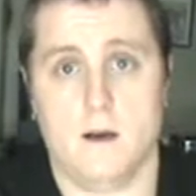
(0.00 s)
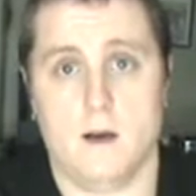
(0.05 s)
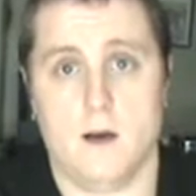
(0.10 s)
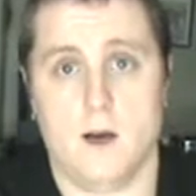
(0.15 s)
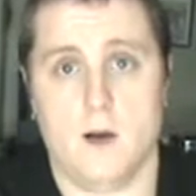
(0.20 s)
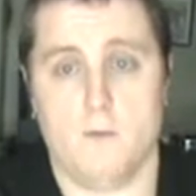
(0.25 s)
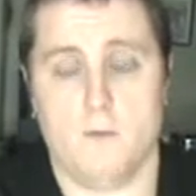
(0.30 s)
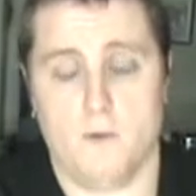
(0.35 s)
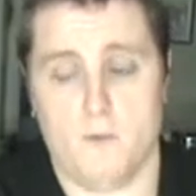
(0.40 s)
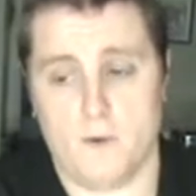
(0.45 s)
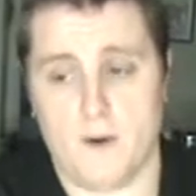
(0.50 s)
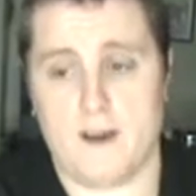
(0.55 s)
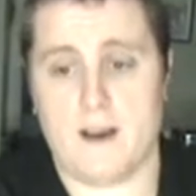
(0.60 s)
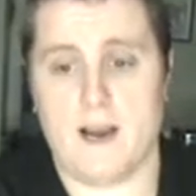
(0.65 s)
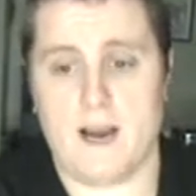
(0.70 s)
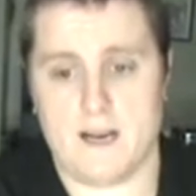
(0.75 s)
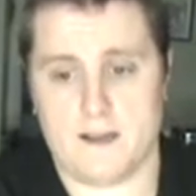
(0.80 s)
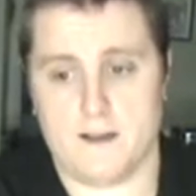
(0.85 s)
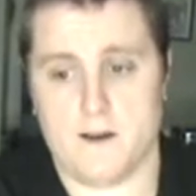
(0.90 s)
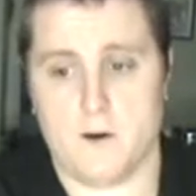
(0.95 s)
Um, when we
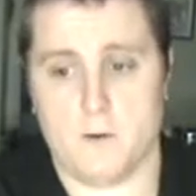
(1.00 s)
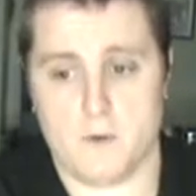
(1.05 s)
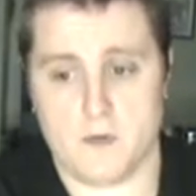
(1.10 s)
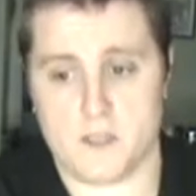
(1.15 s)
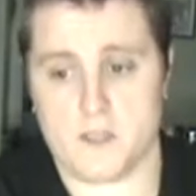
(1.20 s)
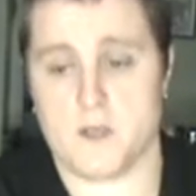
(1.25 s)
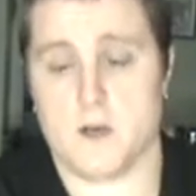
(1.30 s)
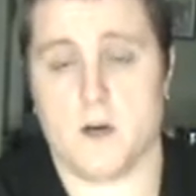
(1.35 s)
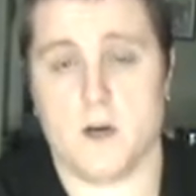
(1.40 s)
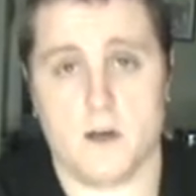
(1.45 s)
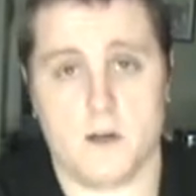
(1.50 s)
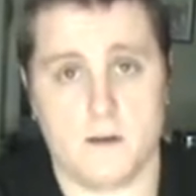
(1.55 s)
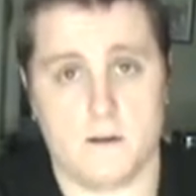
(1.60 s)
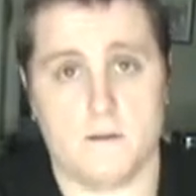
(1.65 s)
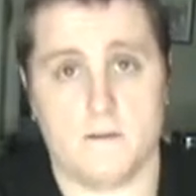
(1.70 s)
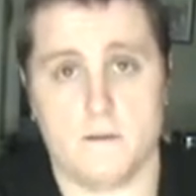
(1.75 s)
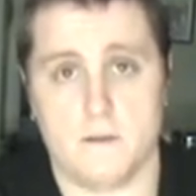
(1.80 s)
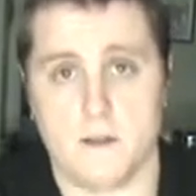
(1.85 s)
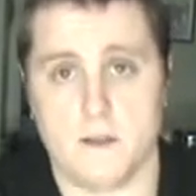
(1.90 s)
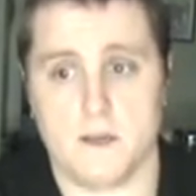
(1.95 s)
got there, we saw
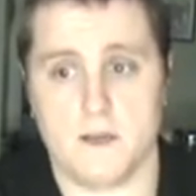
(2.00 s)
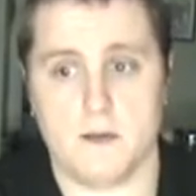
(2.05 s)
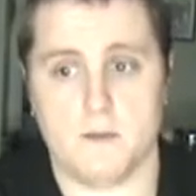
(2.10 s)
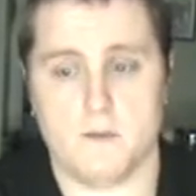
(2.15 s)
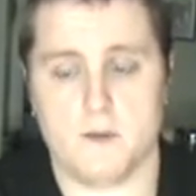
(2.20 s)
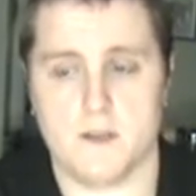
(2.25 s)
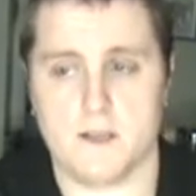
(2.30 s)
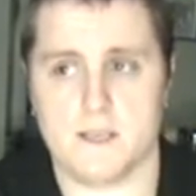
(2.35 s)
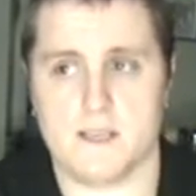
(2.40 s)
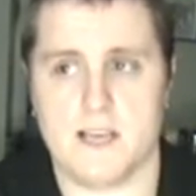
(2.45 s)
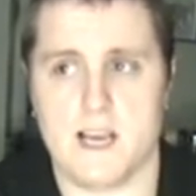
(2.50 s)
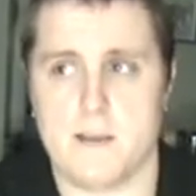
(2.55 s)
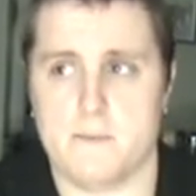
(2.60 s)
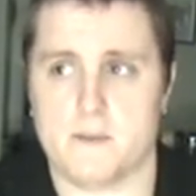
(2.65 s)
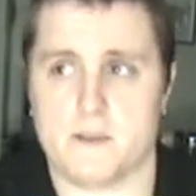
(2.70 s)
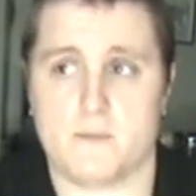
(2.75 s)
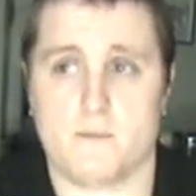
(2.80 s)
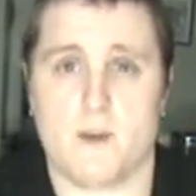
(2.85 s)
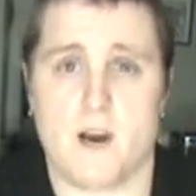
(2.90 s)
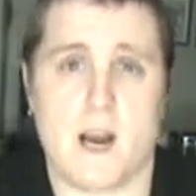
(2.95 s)
the police tape. It
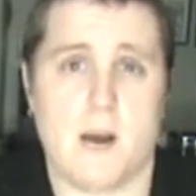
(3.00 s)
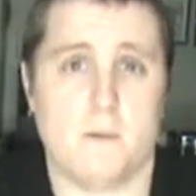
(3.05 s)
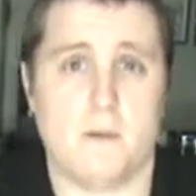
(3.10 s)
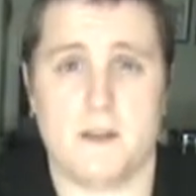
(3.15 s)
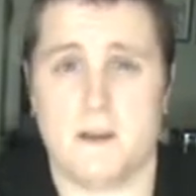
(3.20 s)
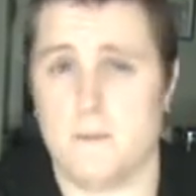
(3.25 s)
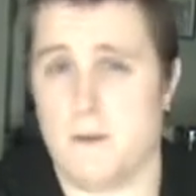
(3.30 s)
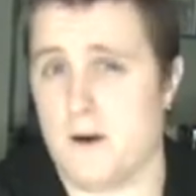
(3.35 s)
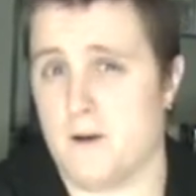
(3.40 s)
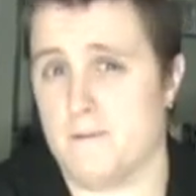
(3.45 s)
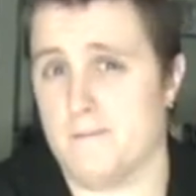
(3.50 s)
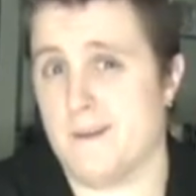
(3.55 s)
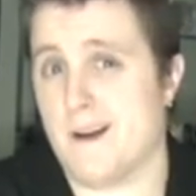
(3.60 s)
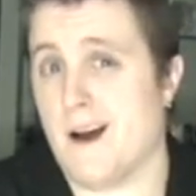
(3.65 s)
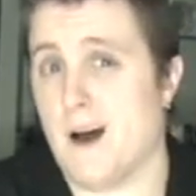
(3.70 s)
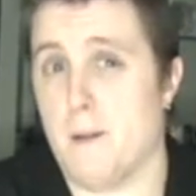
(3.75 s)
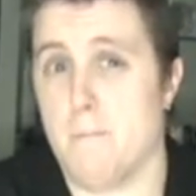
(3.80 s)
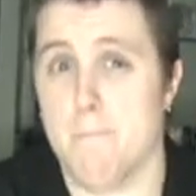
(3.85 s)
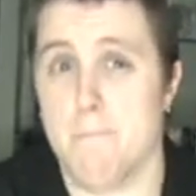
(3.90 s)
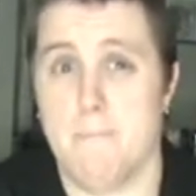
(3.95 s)
was probably about
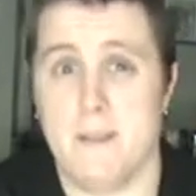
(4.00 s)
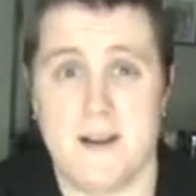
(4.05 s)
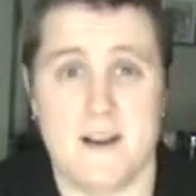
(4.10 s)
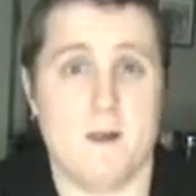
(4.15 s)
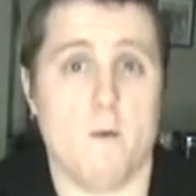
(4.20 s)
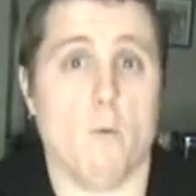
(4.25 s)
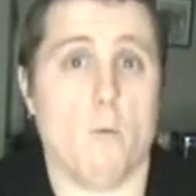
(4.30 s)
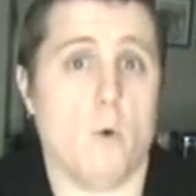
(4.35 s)
a minute